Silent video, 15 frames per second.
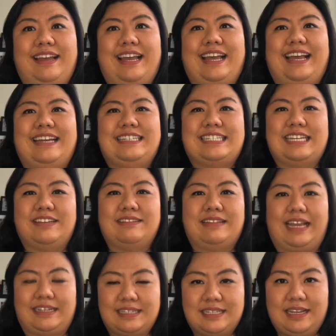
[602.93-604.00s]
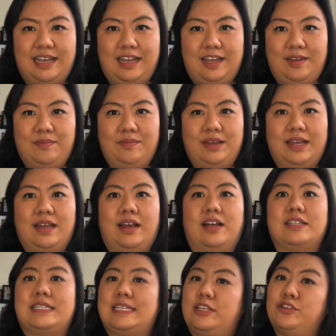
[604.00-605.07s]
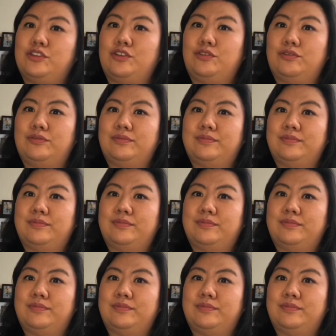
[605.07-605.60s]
Until next time, I'll see you soon.